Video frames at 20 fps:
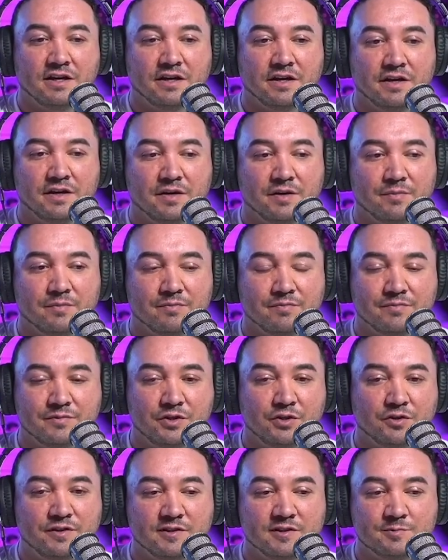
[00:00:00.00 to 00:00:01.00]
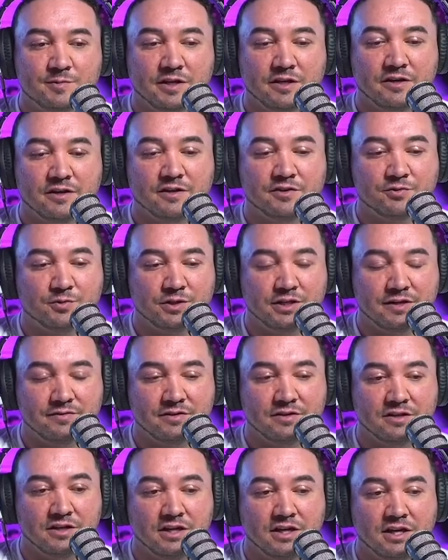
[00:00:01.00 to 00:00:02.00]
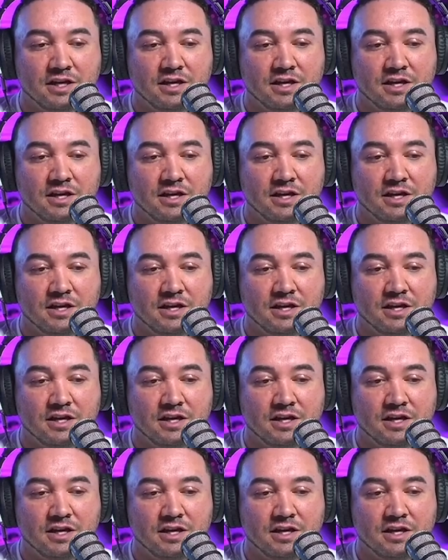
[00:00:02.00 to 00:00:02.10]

um, you know, the asparagus, whatever.